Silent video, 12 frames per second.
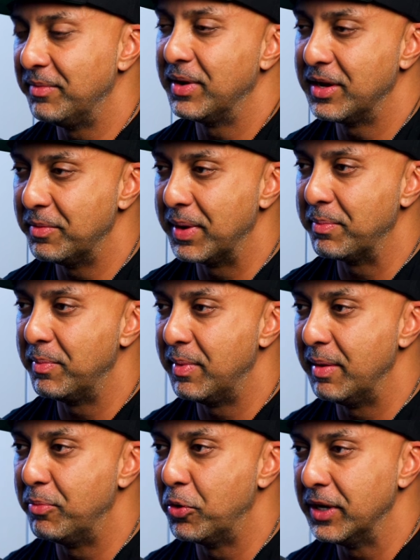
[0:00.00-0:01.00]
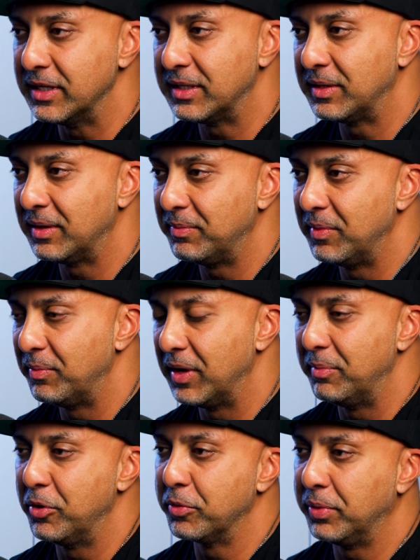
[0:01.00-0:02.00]
end, but, you know, my, my boys
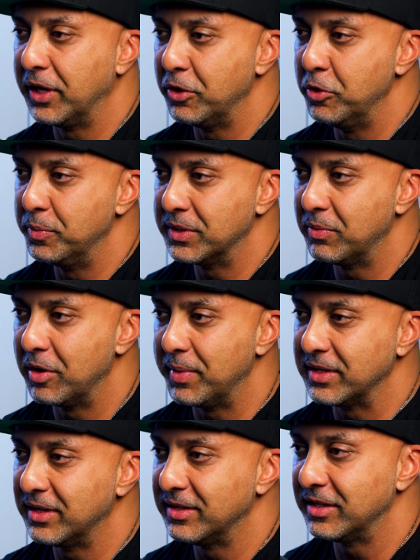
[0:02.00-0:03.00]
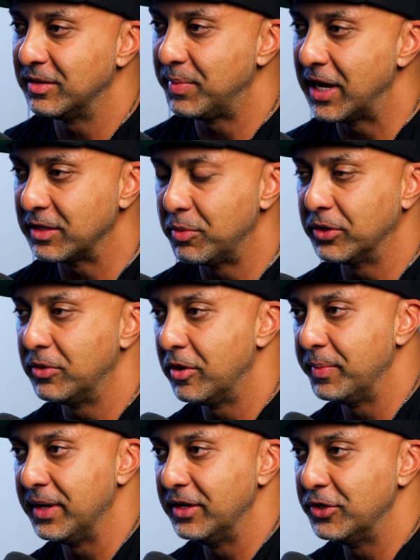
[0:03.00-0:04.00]
uh, both play hoops, and one of my sons has a basketball
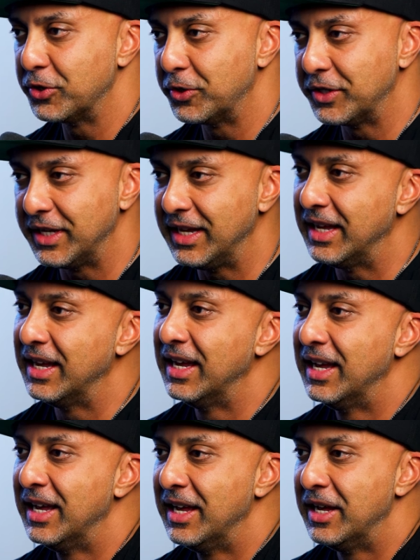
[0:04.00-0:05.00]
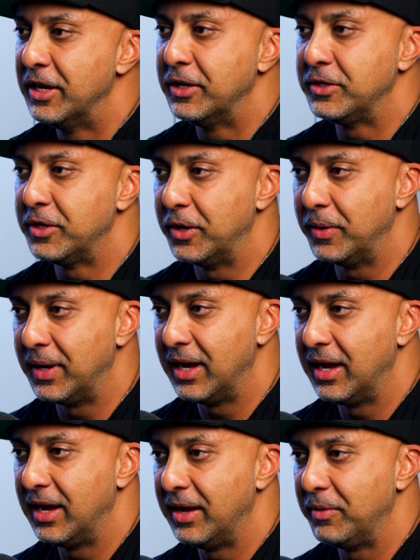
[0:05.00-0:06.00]
tournament in Jersey. So
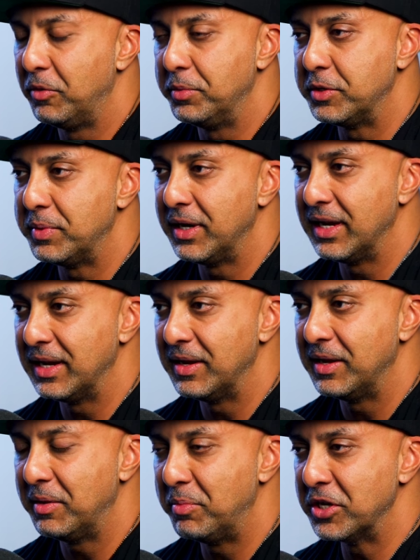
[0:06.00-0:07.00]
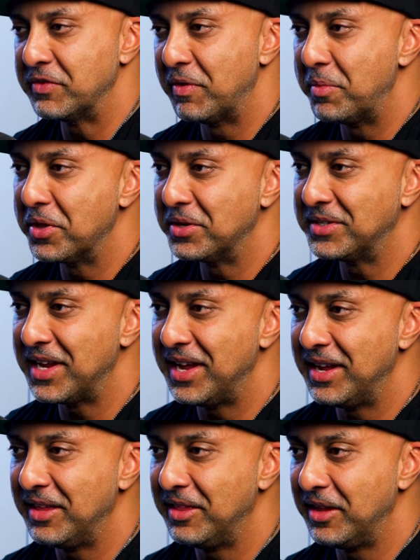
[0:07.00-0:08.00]
uh, we'll be spending a bunch of our Mother's
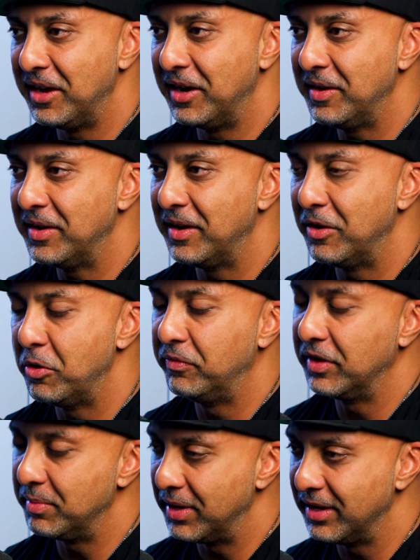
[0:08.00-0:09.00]
Day there. Uh, hopefully